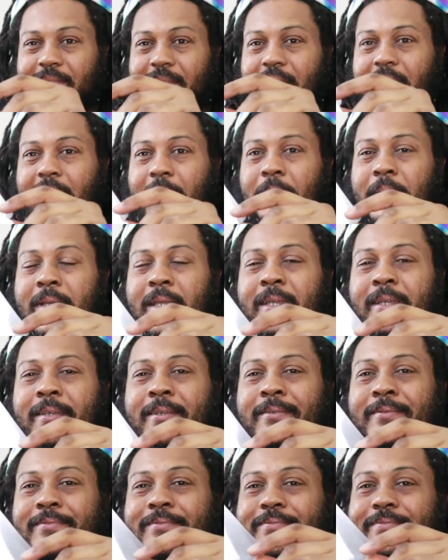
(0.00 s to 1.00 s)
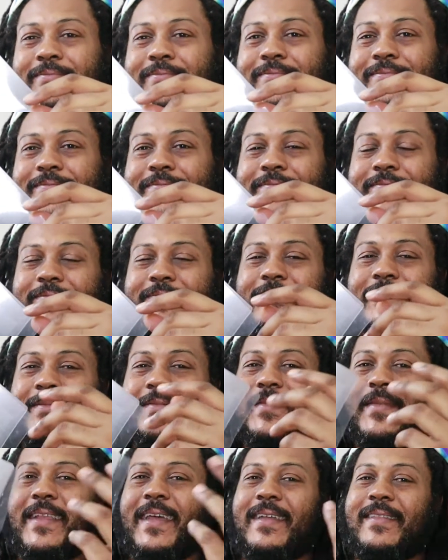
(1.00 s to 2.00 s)
I mean,
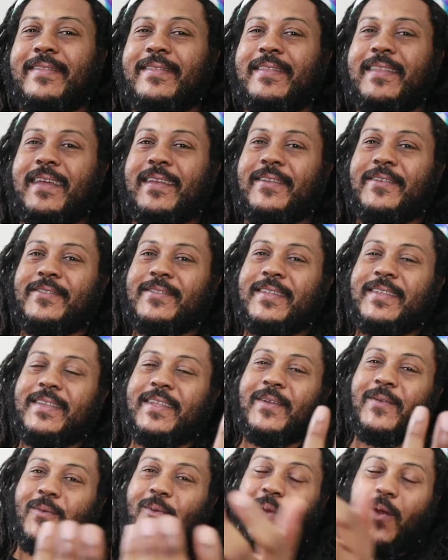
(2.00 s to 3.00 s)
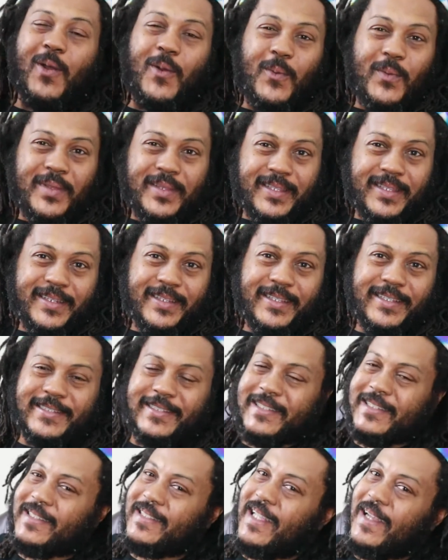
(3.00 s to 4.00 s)
not that there's anything wrong with it, it's
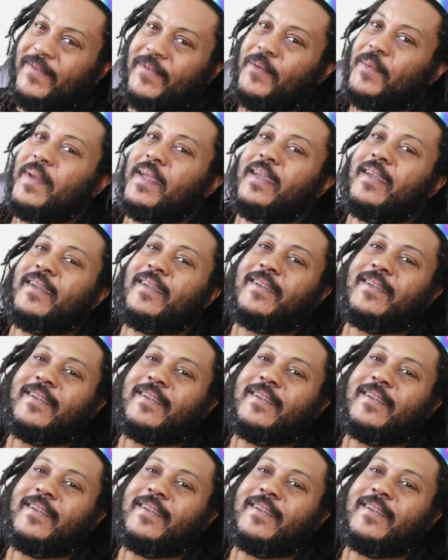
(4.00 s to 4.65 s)
just not for me.